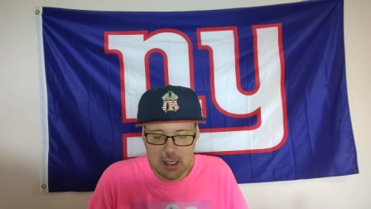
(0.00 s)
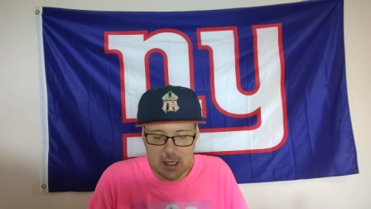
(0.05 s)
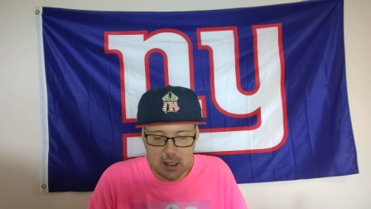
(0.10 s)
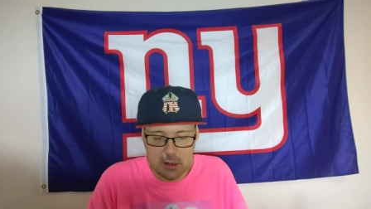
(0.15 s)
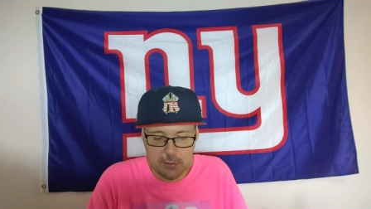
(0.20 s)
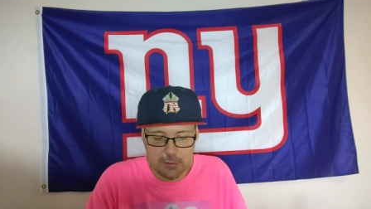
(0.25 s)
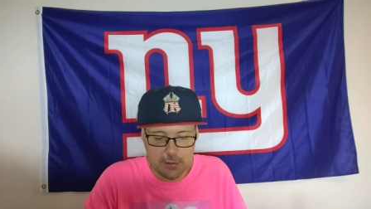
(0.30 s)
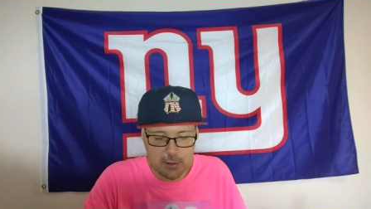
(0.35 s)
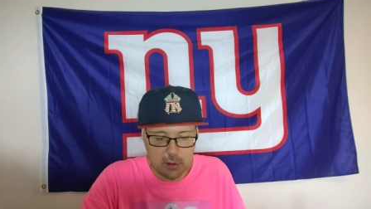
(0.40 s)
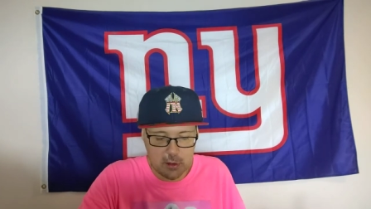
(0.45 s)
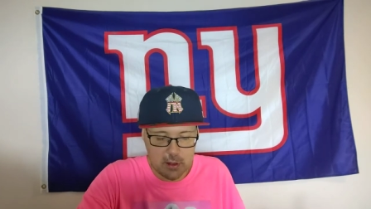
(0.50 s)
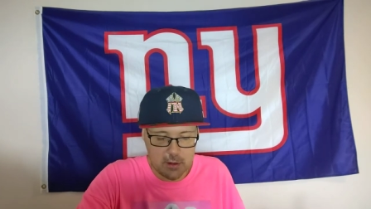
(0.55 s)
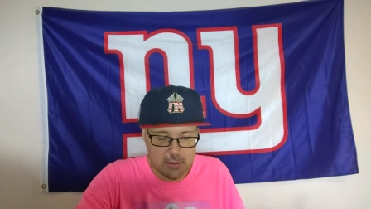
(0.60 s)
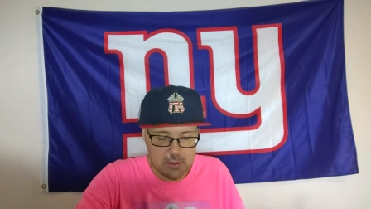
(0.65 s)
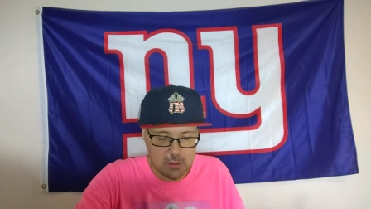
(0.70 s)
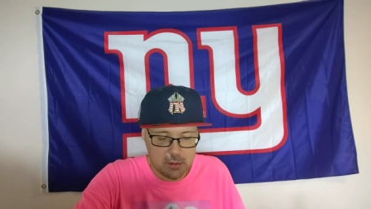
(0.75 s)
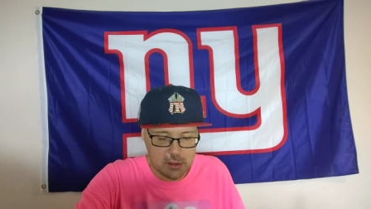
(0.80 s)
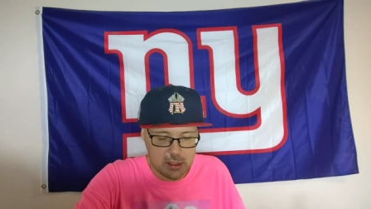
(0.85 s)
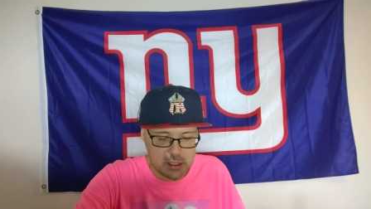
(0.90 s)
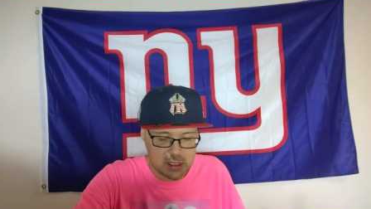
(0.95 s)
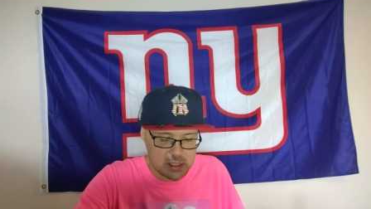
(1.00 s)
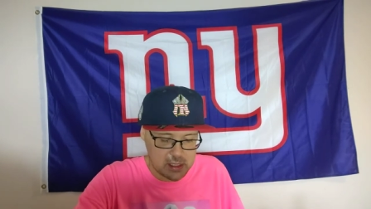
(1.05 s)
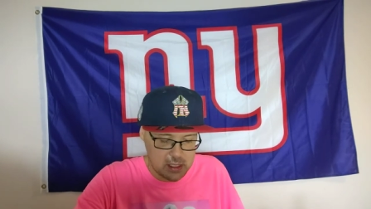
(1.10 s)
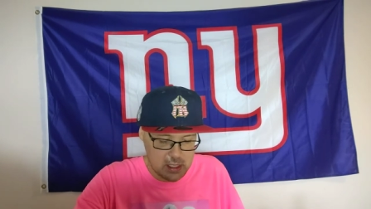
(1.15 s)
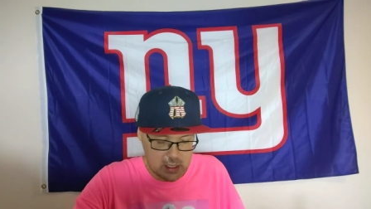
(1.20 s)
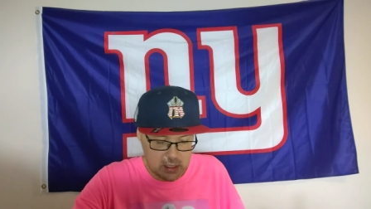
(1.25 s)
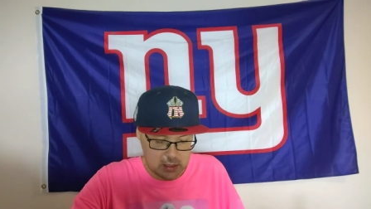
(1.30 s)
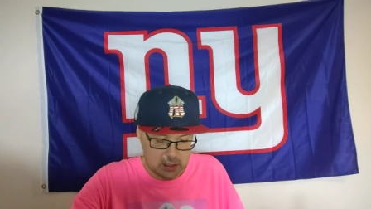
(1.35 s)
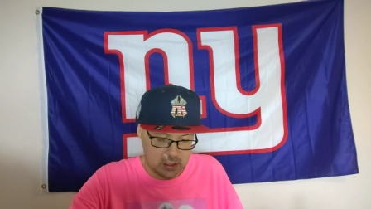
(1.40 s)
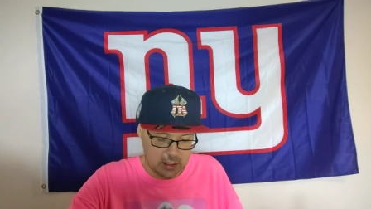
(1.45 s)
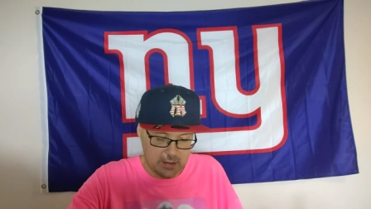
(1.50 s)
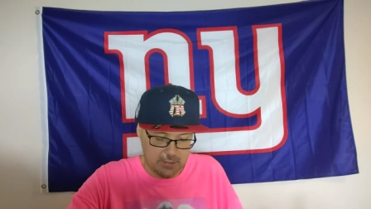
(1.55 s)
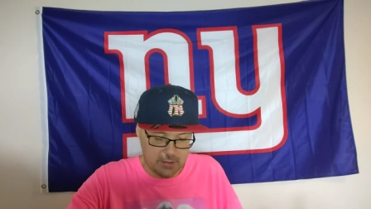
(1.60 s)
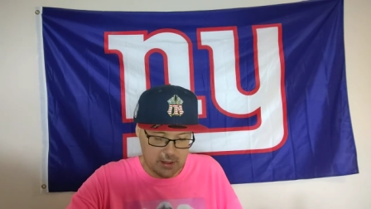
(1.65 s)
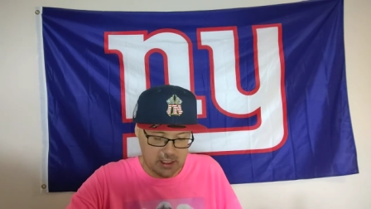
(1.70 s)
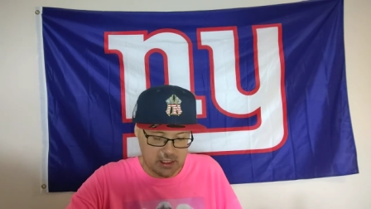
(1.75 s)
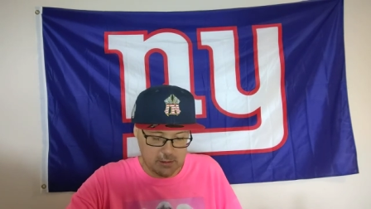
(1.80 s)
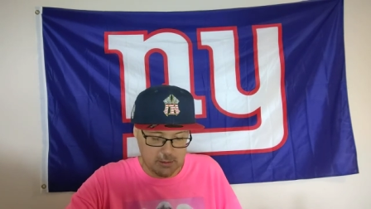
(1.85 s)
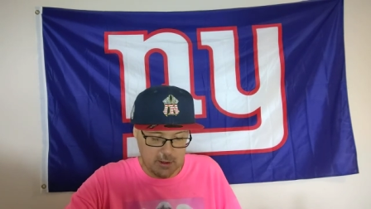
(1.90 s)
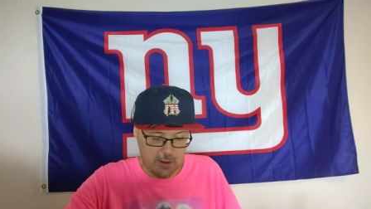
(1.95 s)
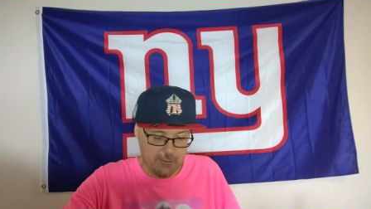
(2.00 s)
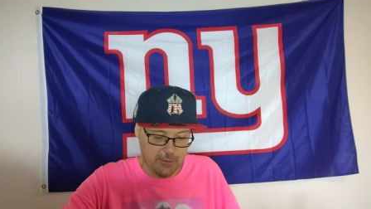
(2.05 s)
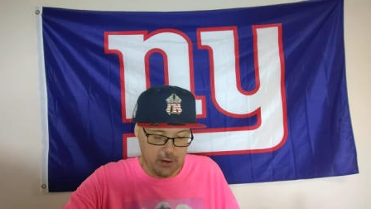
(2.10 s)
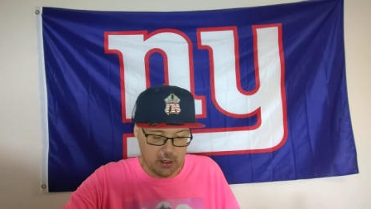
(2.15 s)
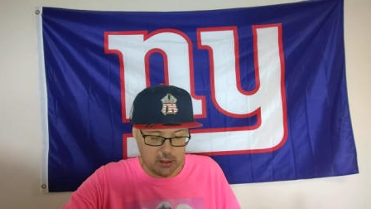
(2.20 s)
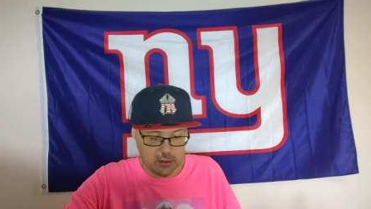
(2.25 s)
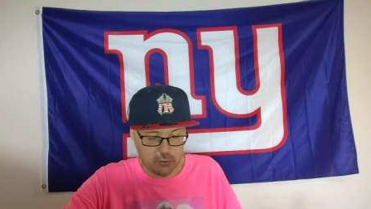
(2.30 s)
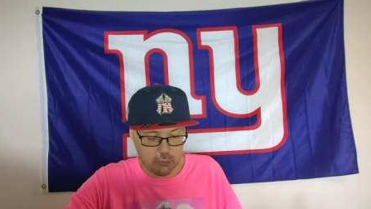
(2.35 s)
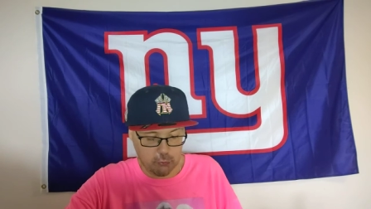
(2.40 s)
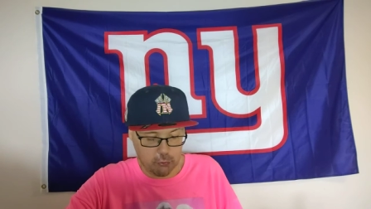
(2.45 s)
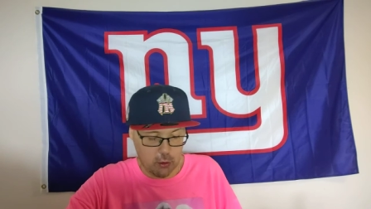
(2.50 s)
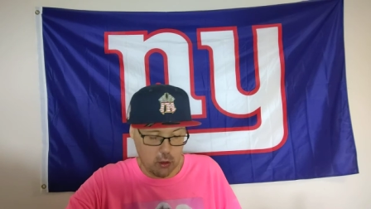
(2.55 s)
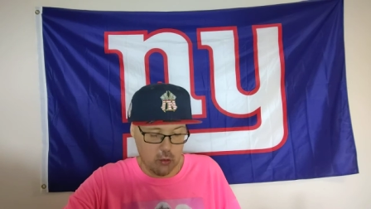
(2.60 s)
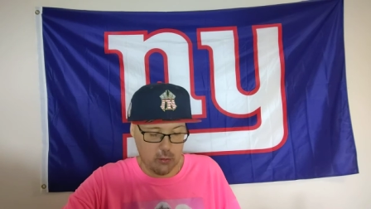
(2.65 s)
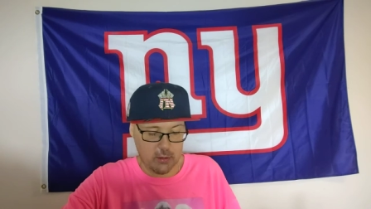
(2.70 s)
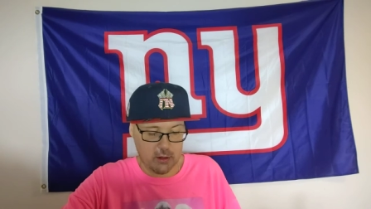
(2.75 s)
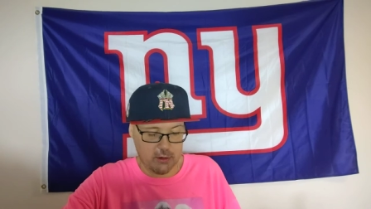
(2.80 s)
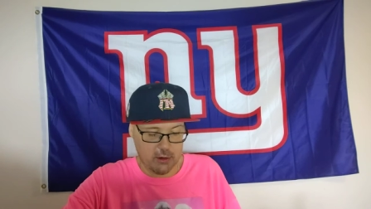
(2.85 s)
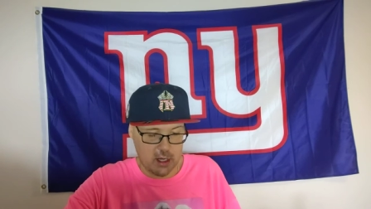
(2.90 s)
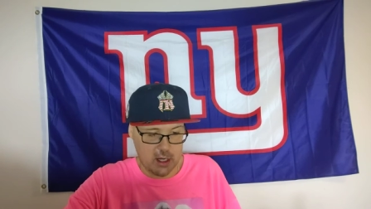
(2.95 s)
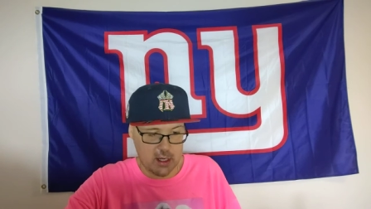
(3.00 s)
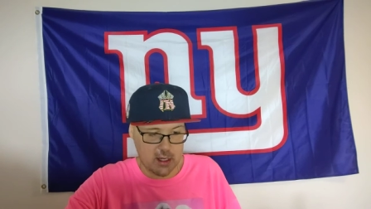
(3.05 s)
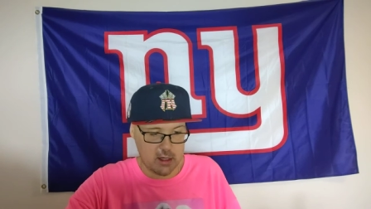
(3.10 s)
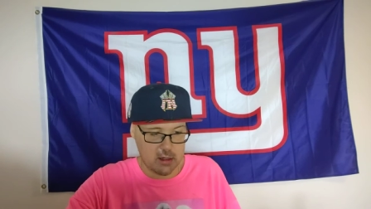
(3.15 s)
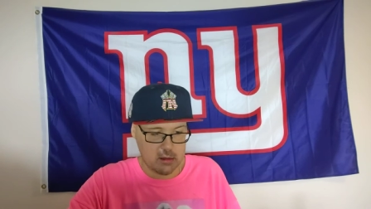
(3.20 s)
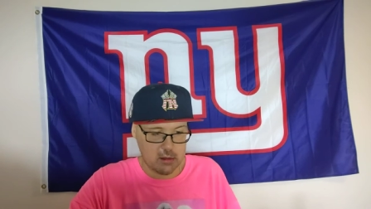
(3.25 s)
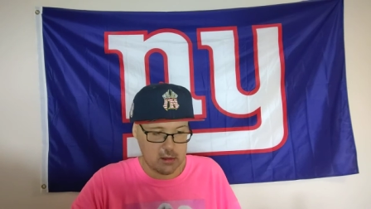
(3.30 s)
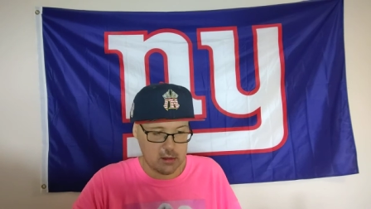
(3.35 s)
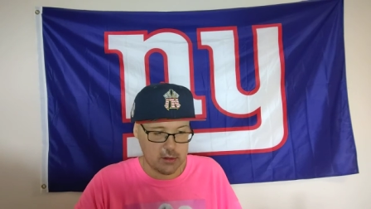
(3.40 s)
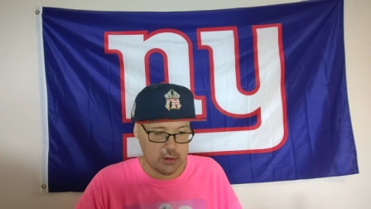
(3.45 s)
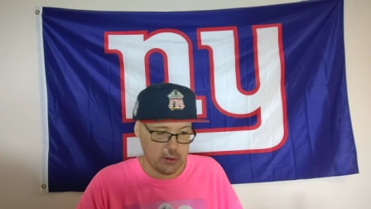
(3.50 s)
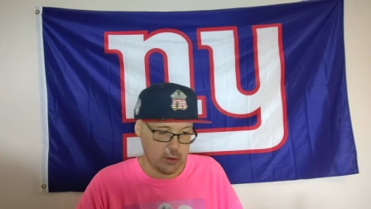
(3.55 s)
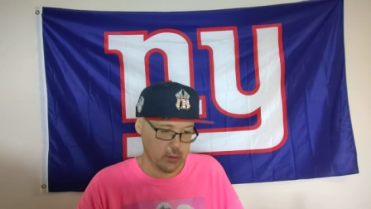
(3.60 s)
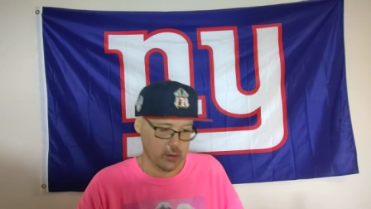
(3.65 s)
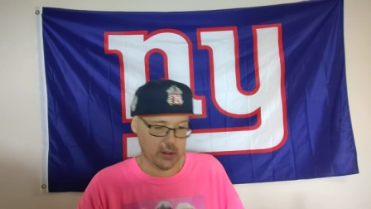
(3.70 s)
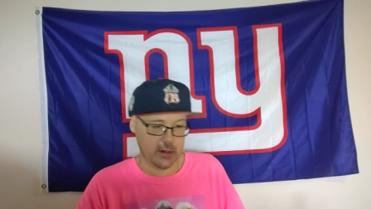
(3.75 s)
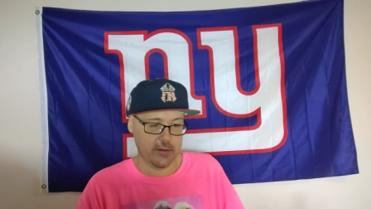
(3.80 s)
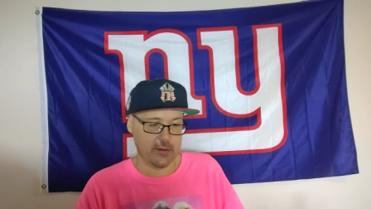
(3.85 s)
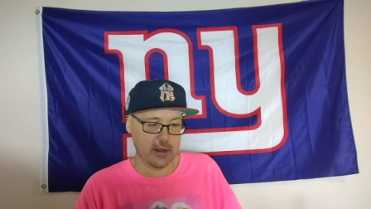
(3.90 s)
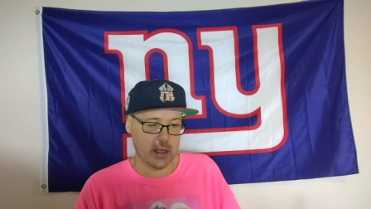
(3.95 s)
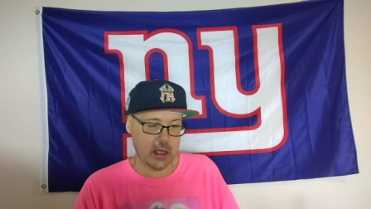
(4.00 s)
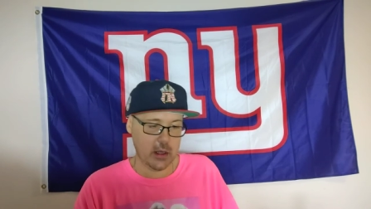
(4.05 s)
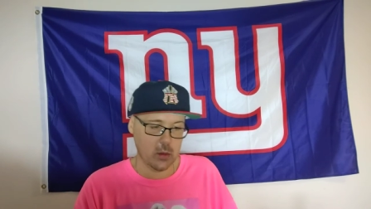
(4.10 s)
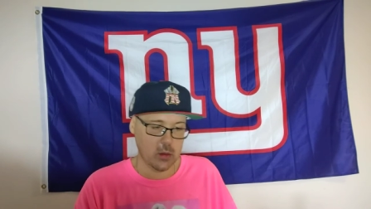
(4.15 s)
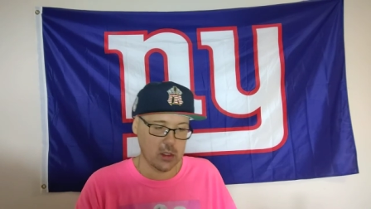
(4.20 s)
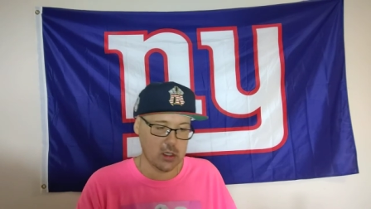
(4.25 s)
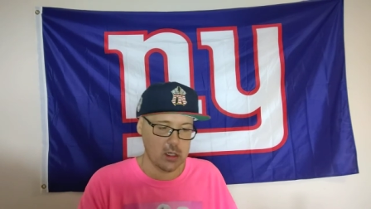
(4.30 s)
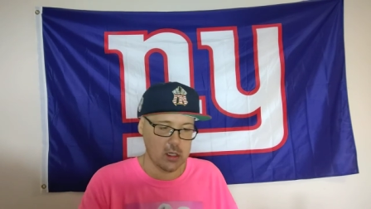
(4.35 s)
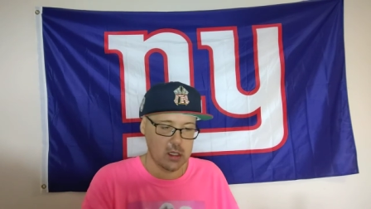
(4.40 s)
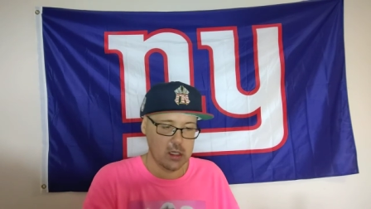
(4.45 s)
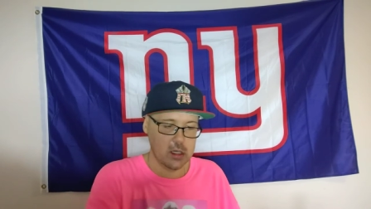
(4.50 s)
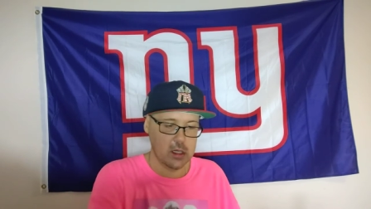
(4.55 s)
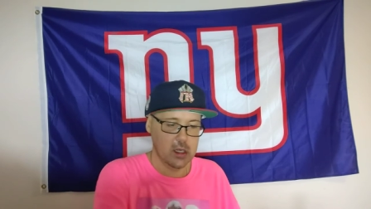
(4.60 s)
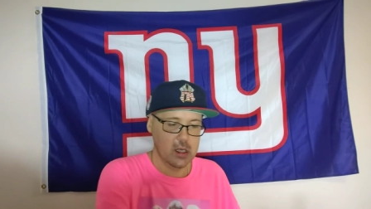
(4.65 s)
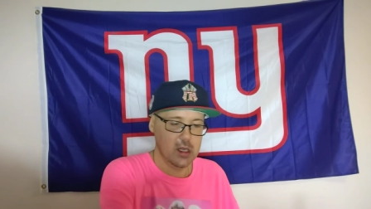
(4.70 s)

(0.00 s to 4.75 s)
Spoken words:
I don't feel comfortable just leaving these motherfuckers roaming around, do whatever they want.